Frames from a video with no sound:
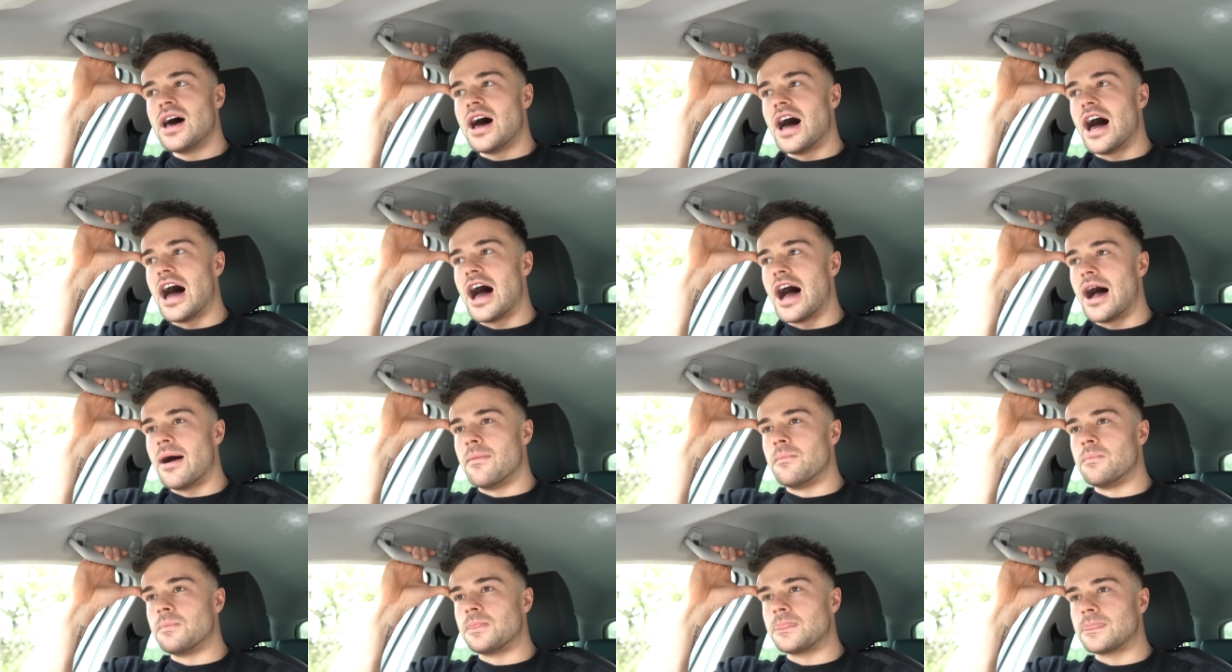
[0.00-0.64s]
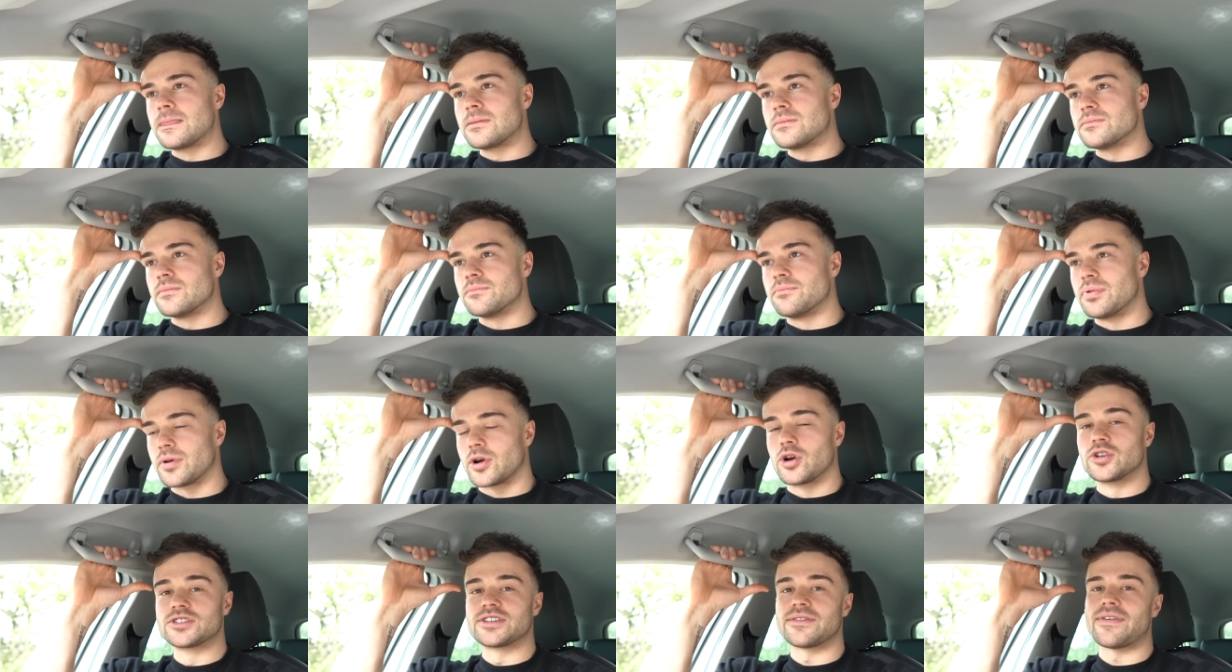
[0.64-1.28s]
um,
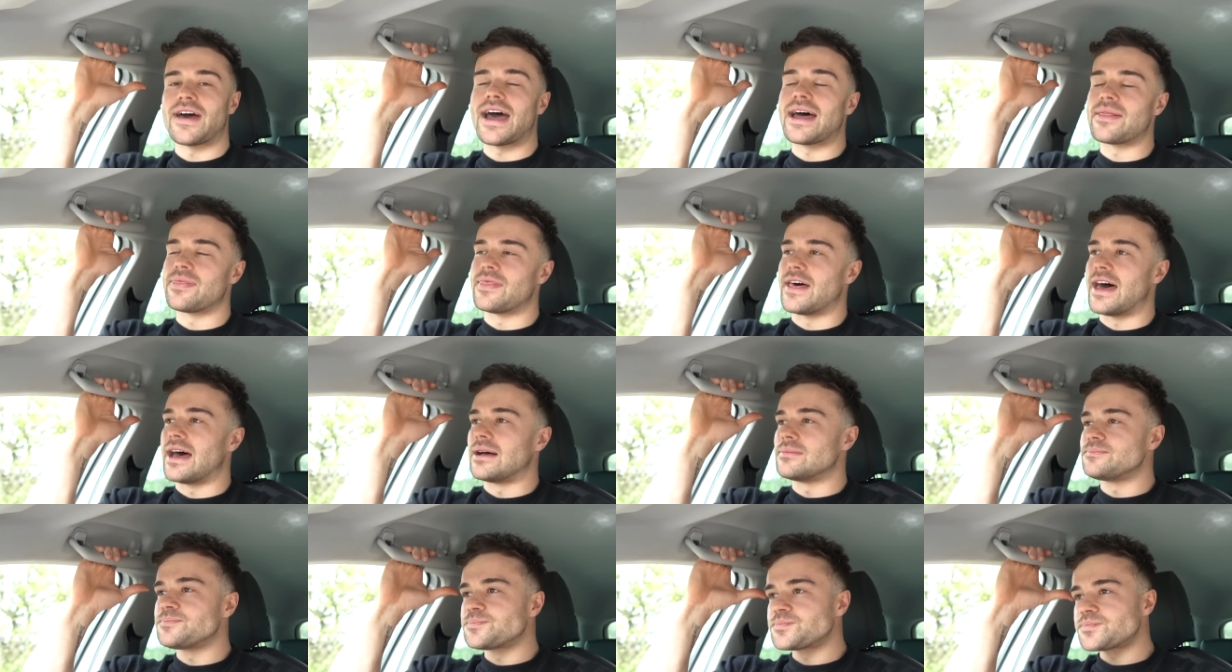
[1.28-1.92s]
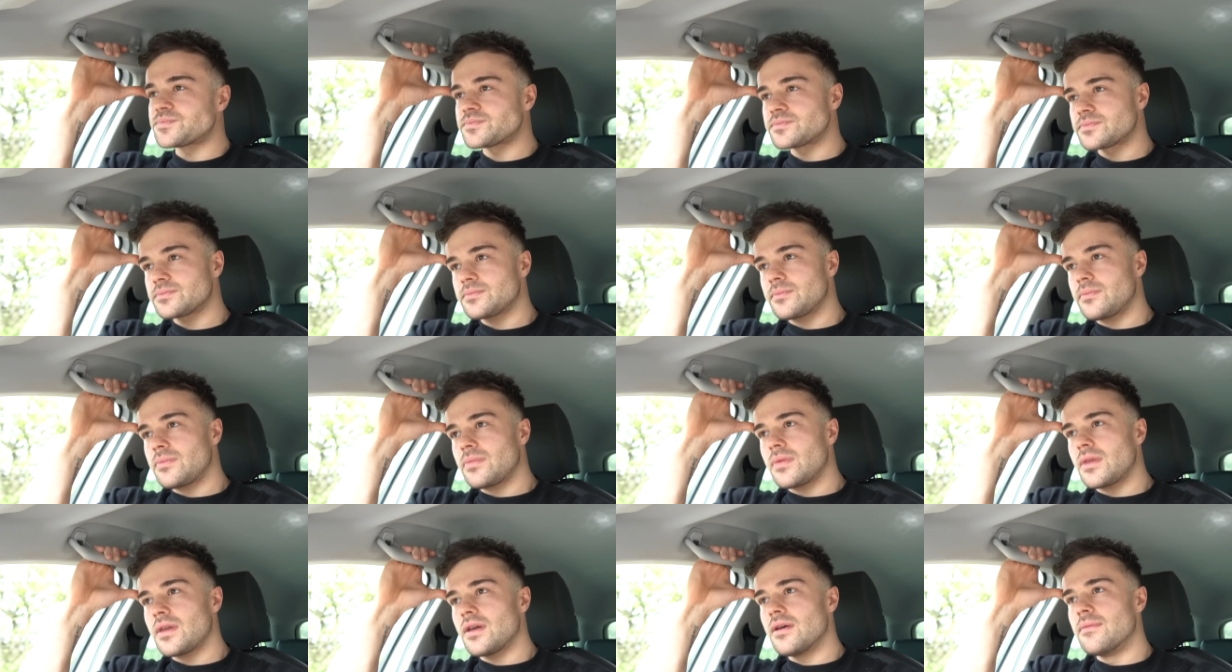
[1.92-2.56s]
because I've had that
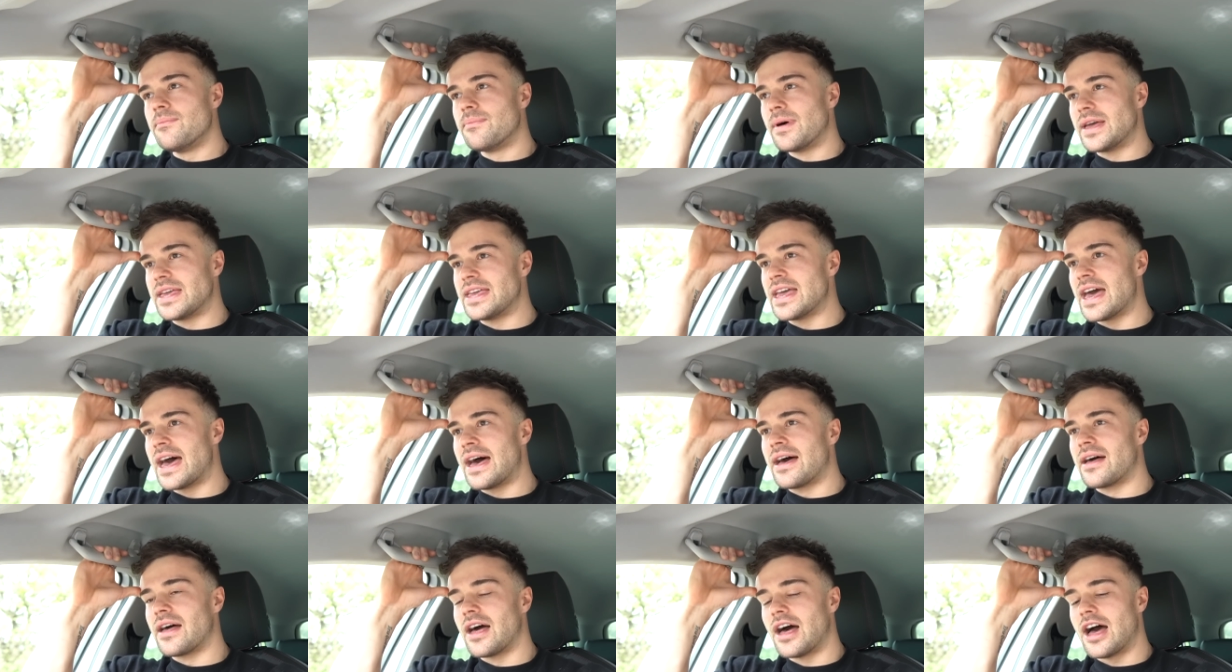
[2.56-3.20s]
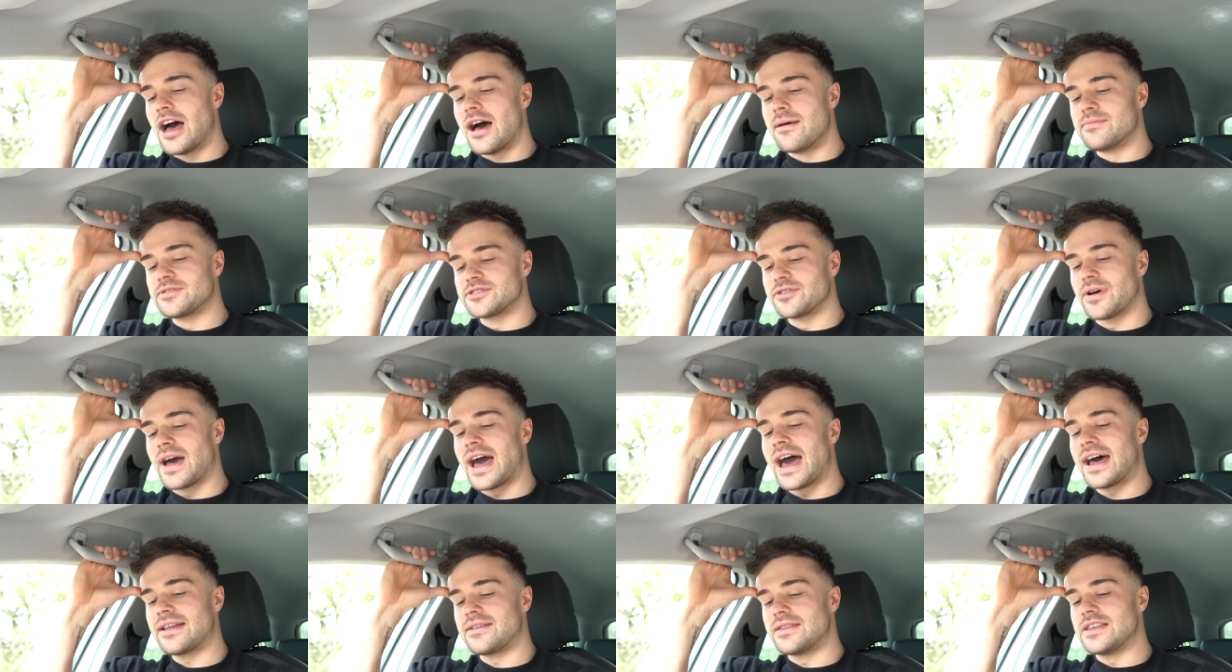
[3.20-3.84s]
but yeah, um,
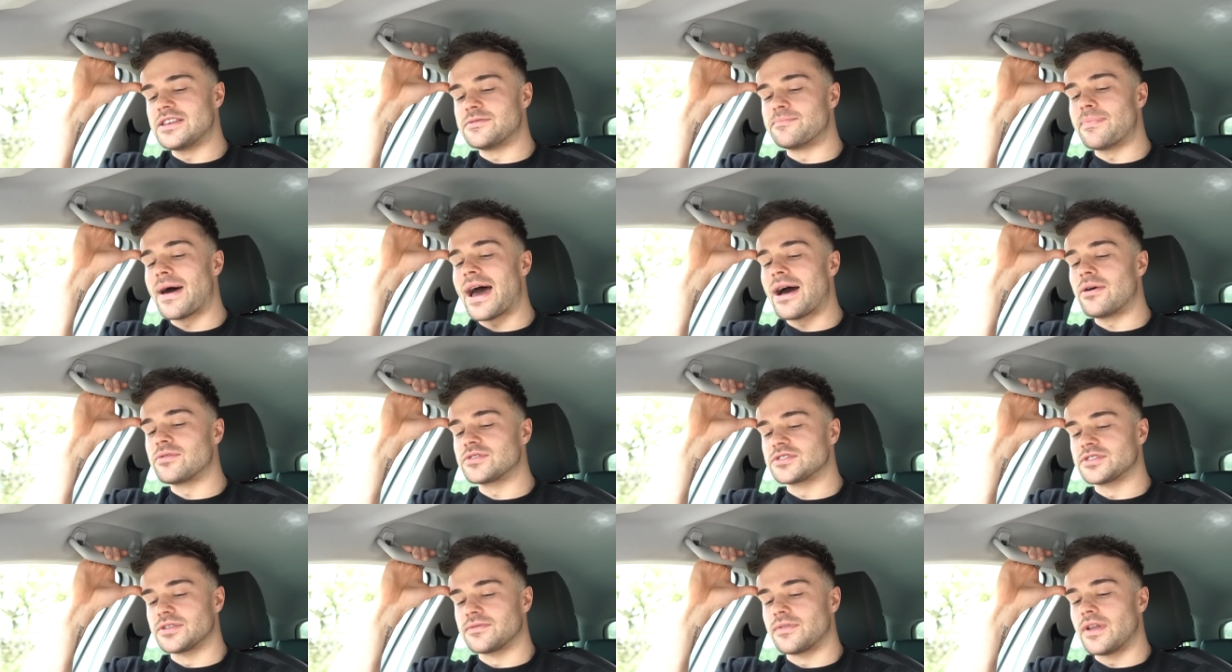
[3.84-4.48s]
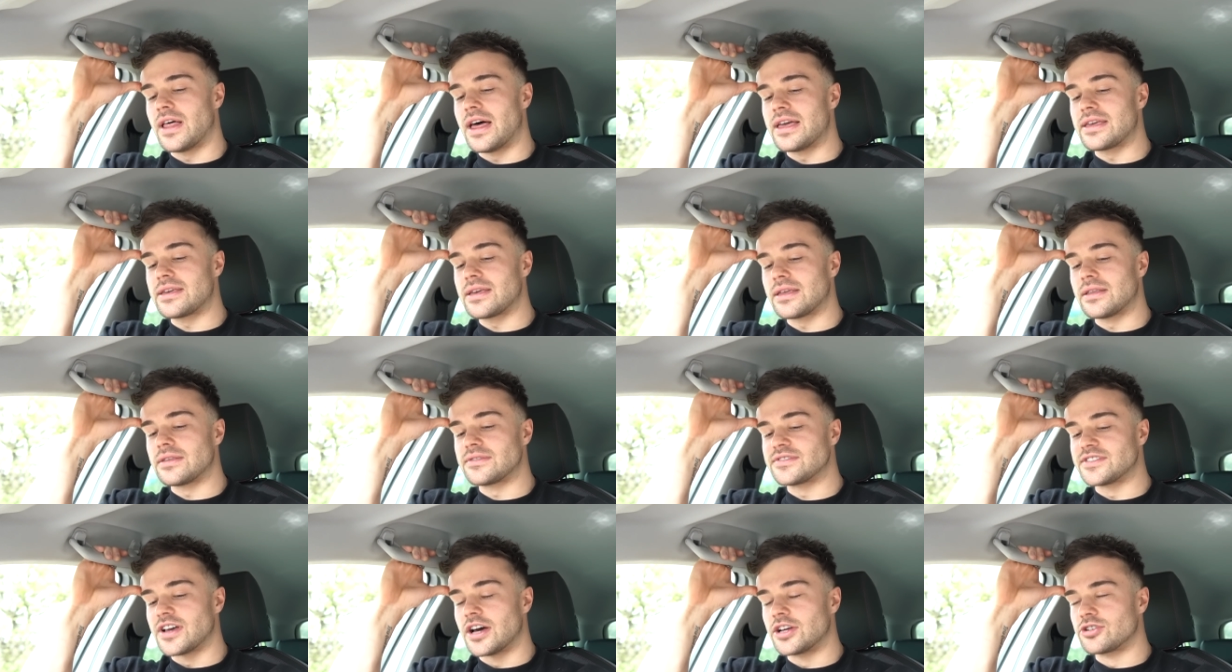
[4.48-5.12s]
so I had these bouts of like
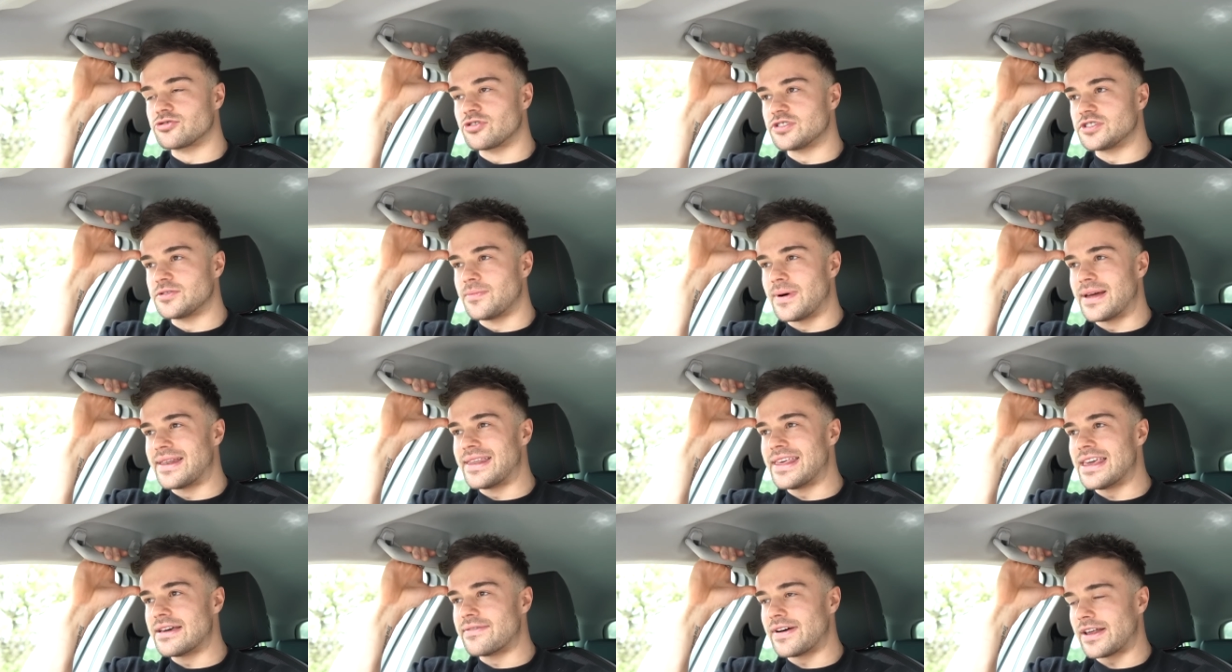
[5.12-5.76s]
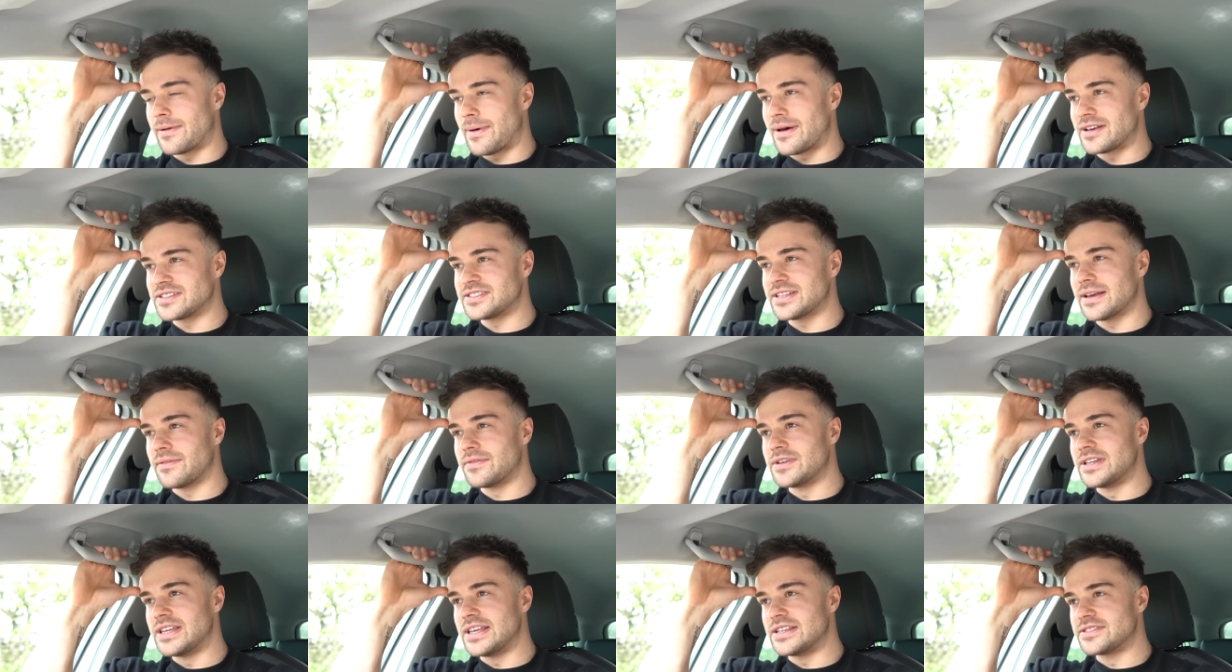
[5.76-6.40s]
surgeries on my knee. I've had about
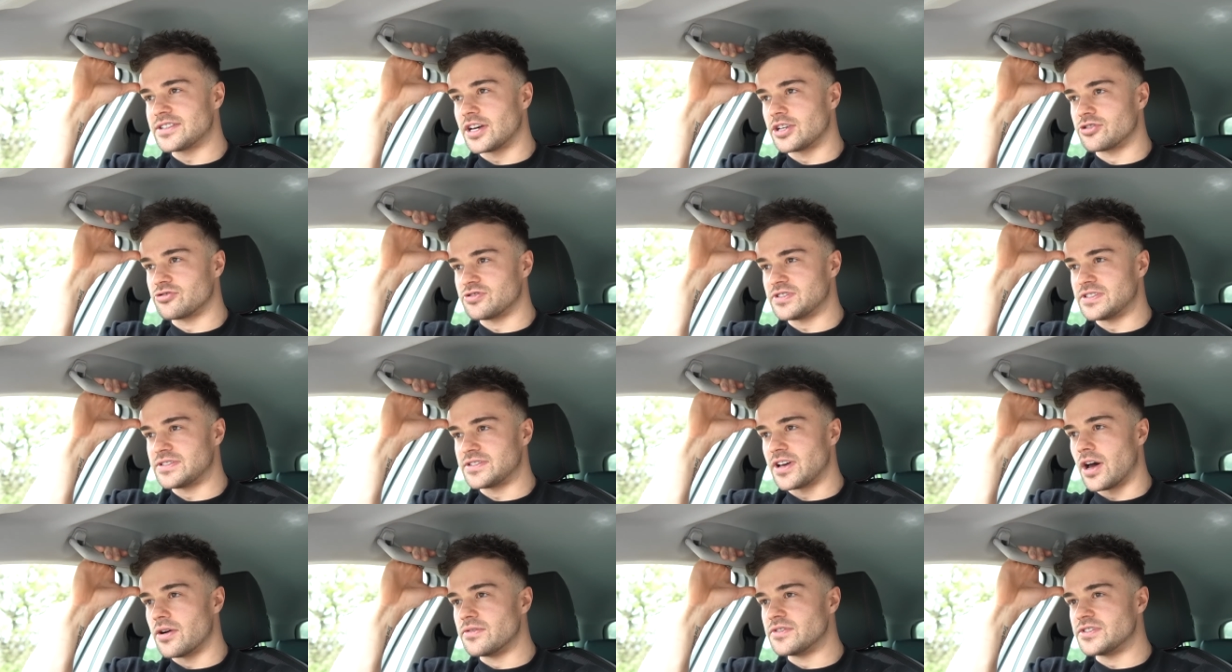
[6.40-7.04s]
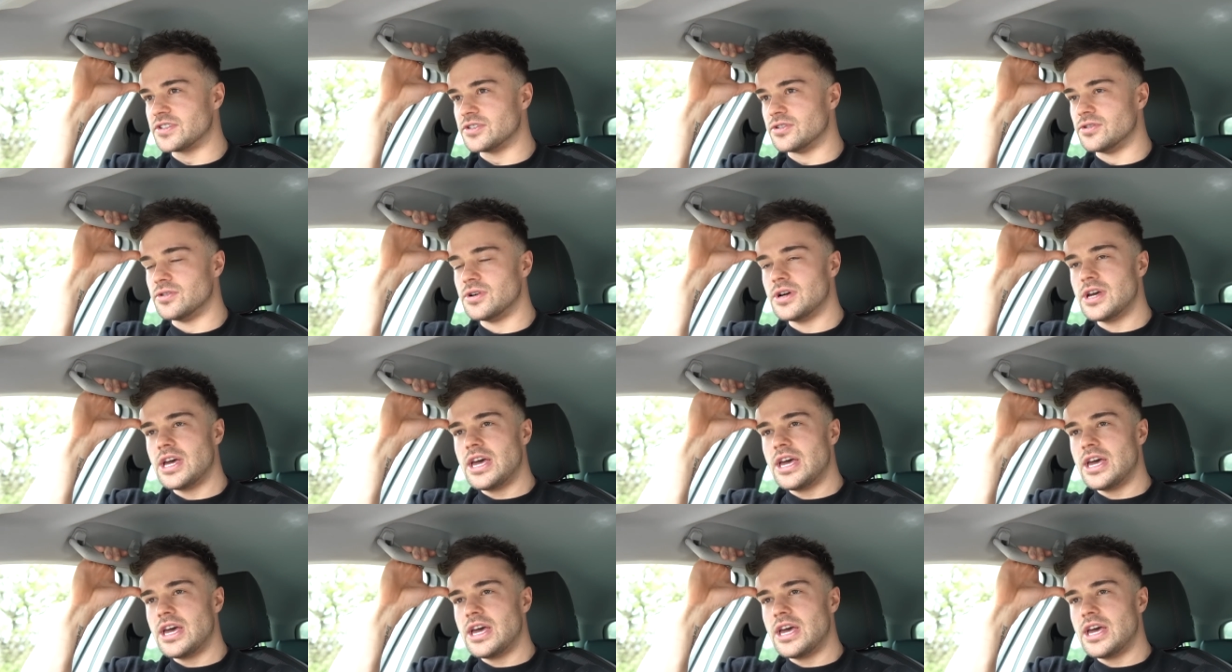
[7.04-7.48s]
seven knee surgeries in total.